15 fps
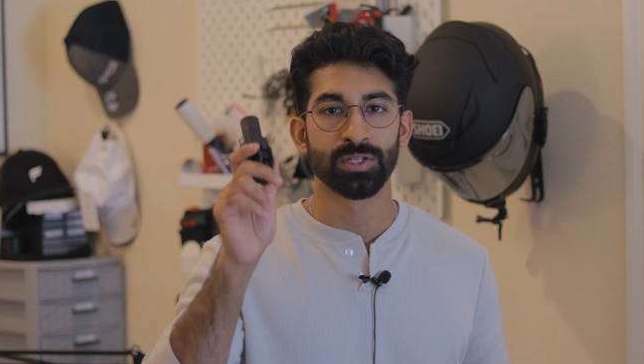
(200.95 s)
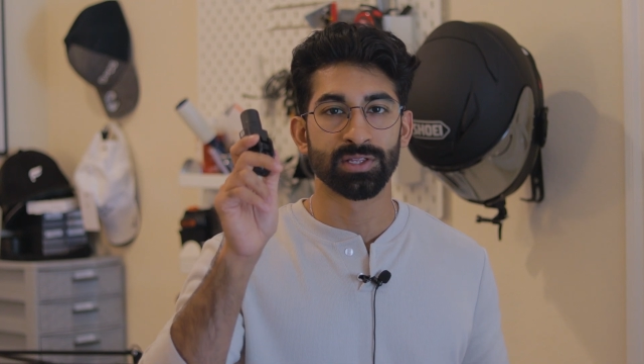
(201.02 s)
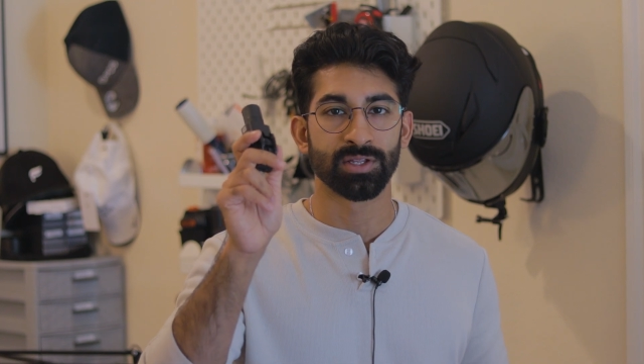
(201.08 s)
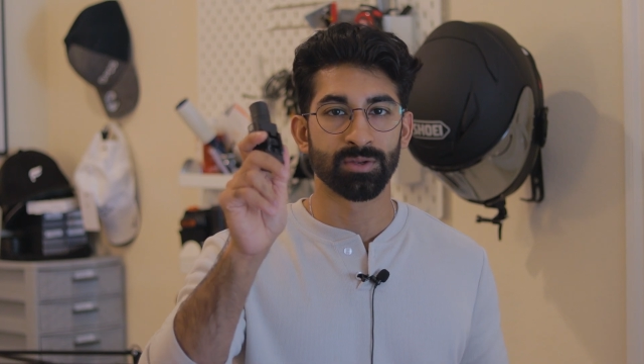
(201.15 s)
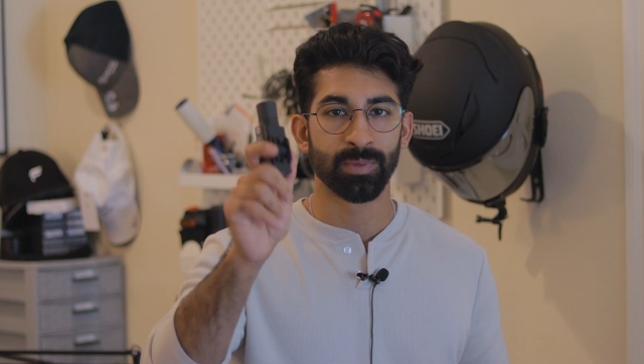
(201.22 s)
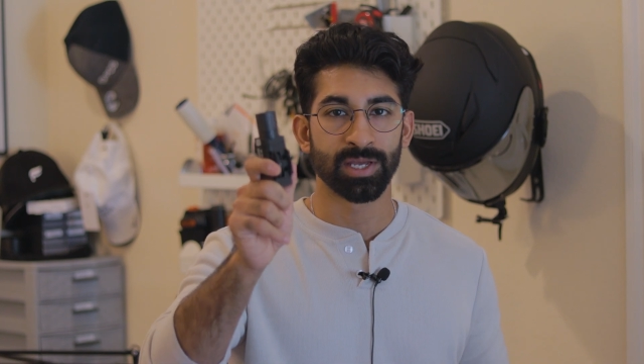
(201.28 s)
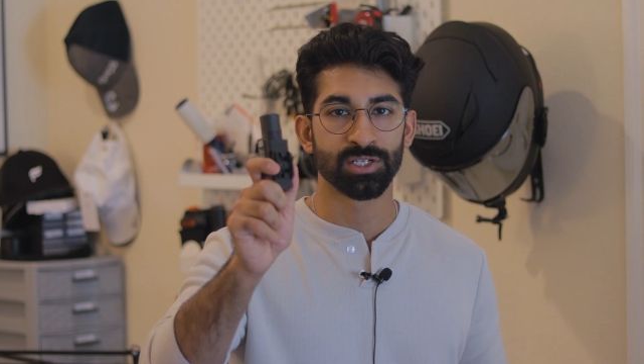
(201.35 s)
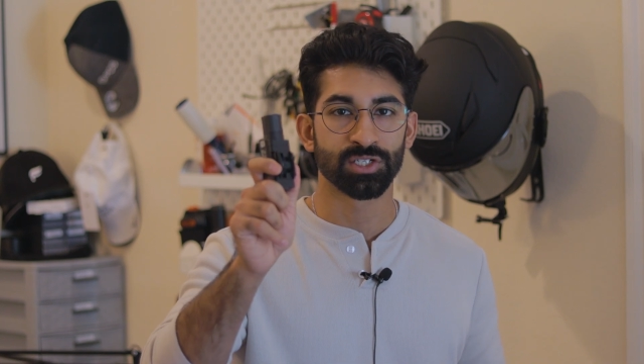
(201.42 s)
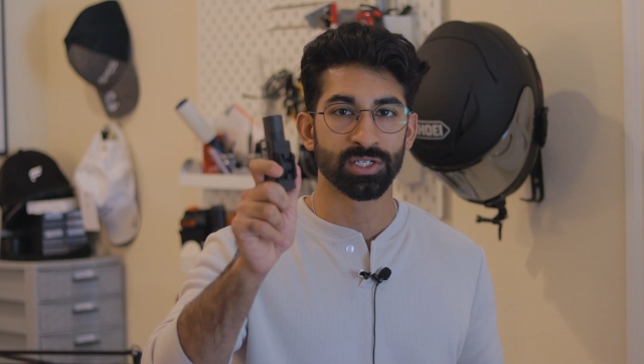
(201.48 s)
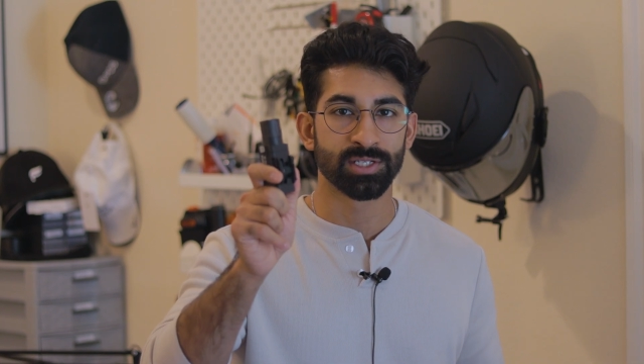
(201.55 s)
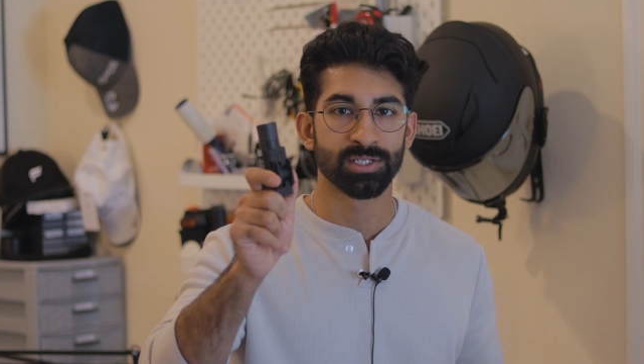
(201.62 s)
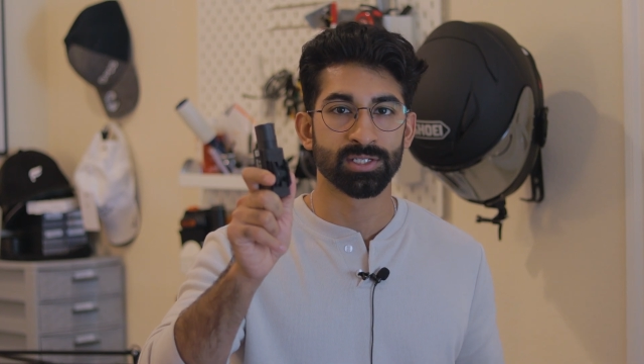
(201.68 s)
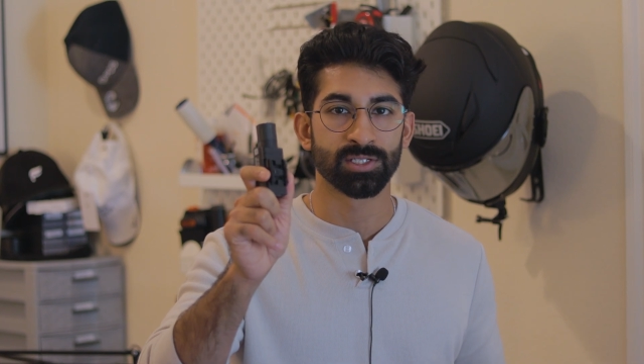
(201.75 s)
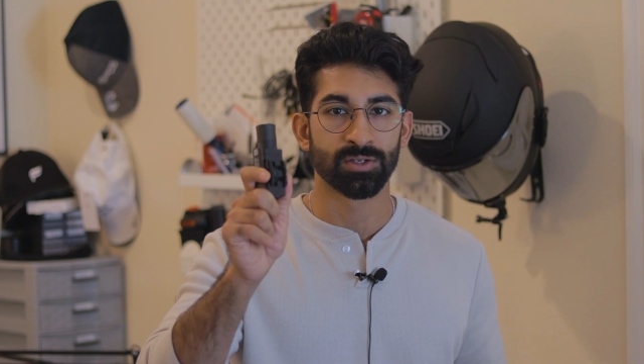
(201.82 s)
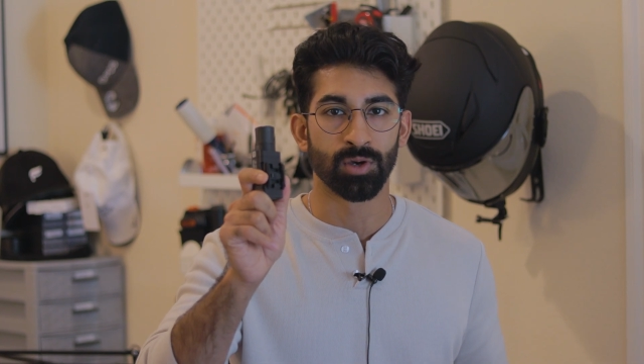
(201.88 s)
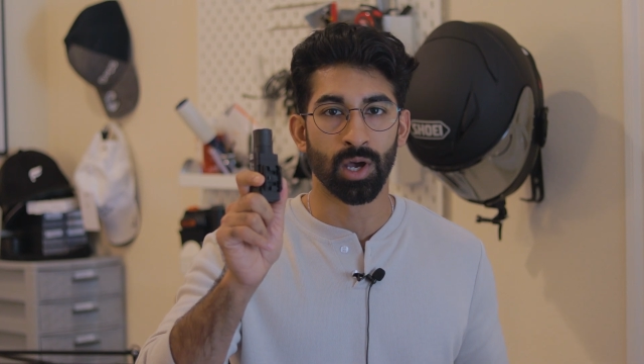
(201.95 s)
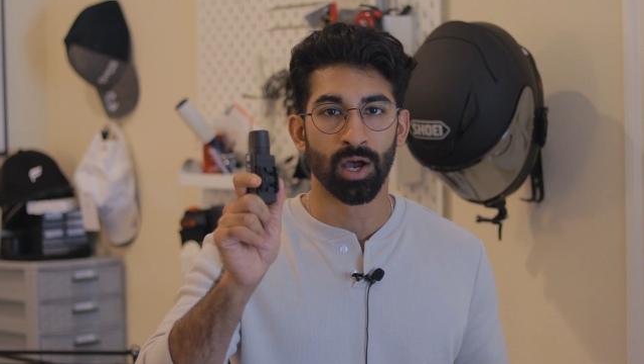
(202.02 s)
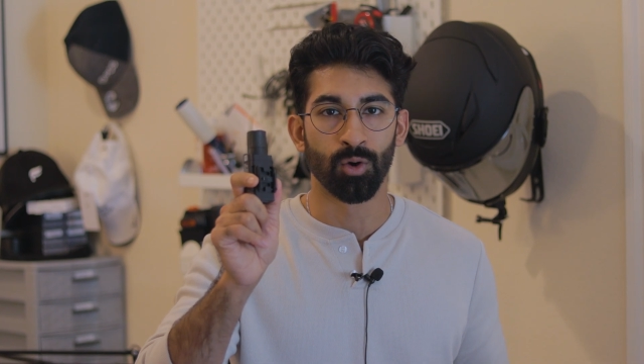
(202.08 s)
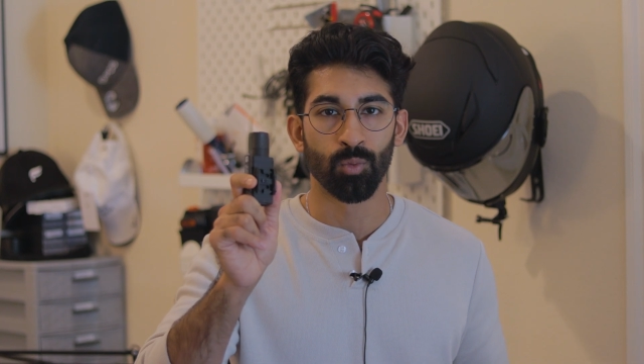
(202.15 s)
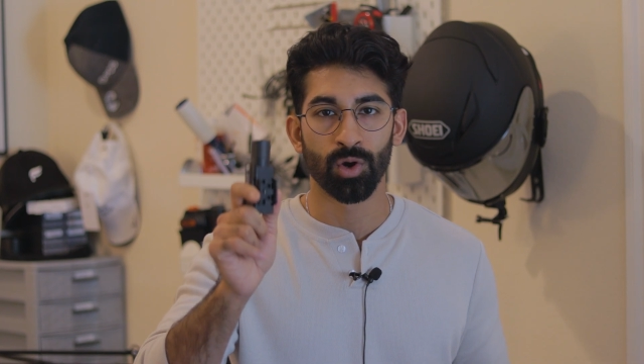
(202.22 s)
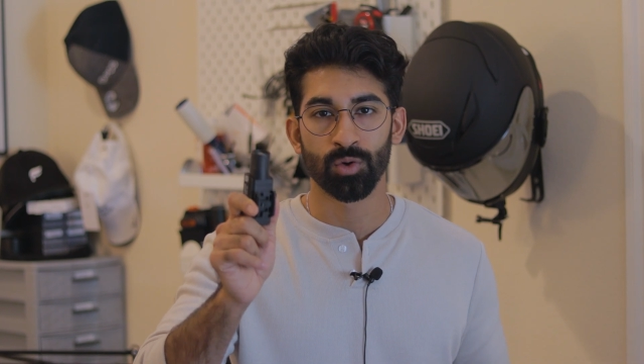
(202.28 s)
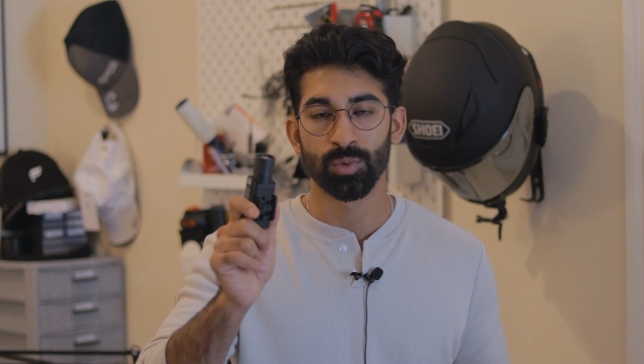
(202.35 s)
that the dimensions
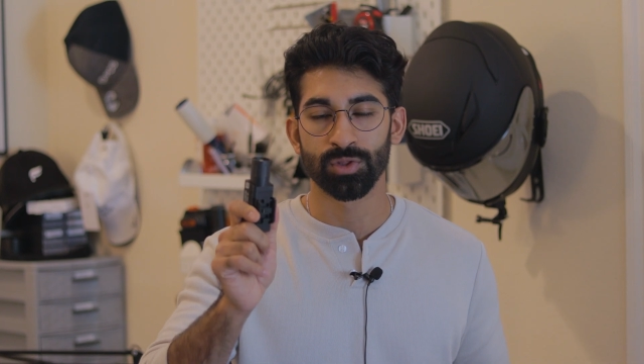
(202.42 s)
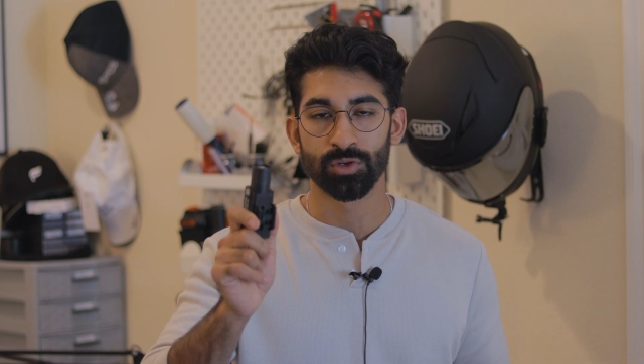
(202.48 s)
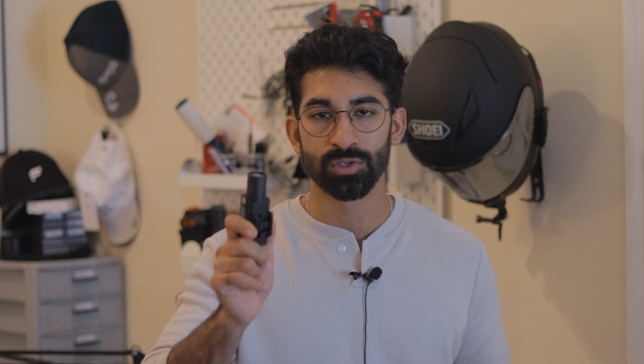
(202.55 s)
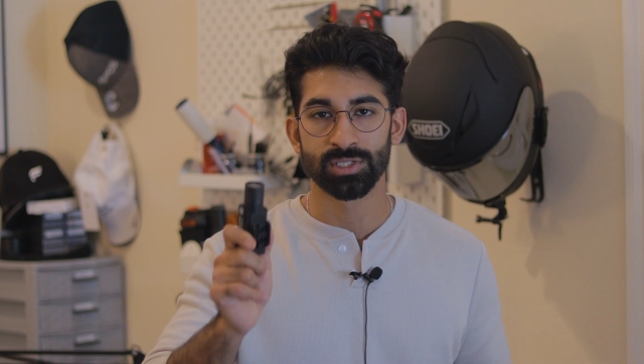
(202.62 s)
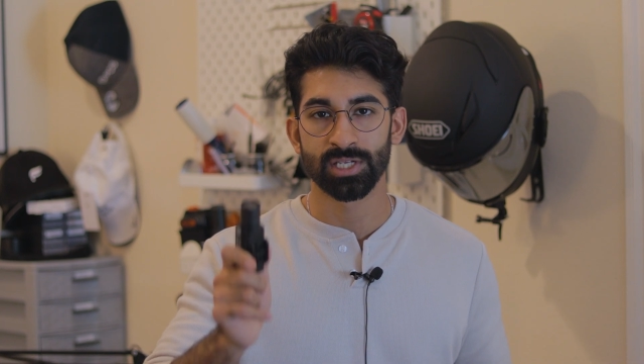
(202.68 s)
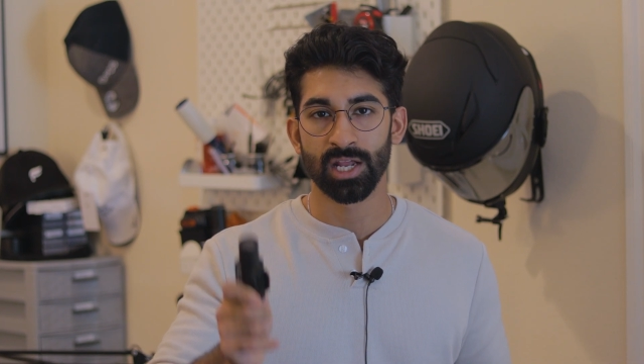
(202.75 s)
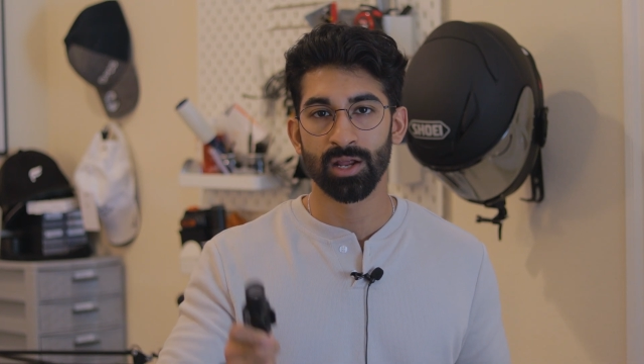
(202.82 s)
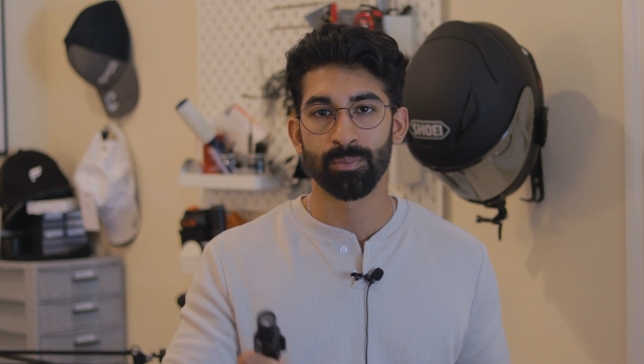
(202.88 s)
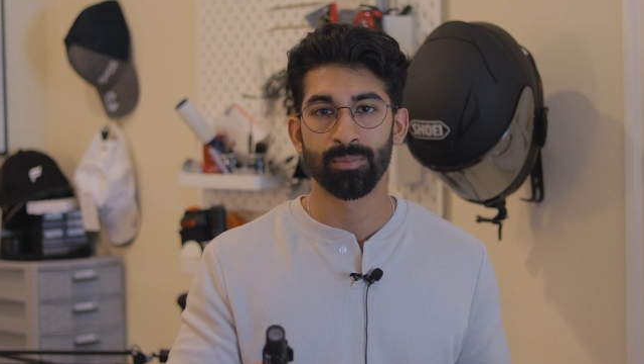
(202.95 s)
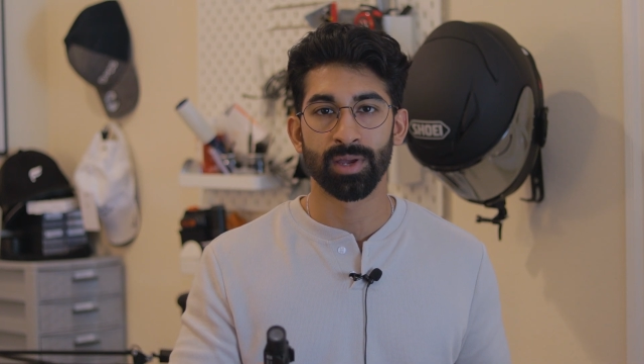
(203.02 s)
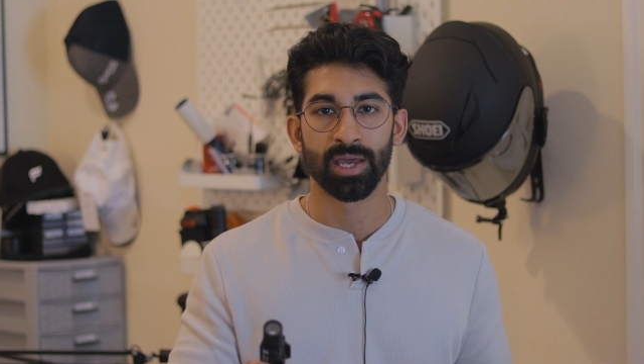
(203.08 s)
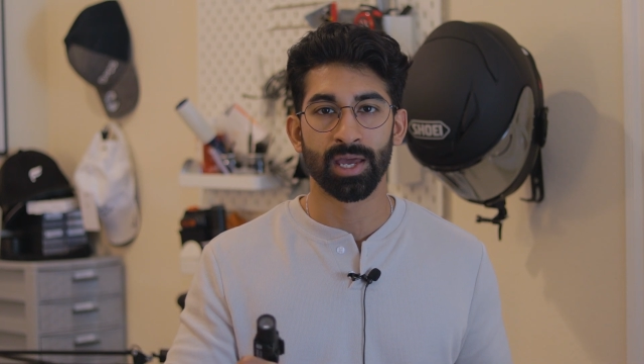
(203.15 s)
work with your setup,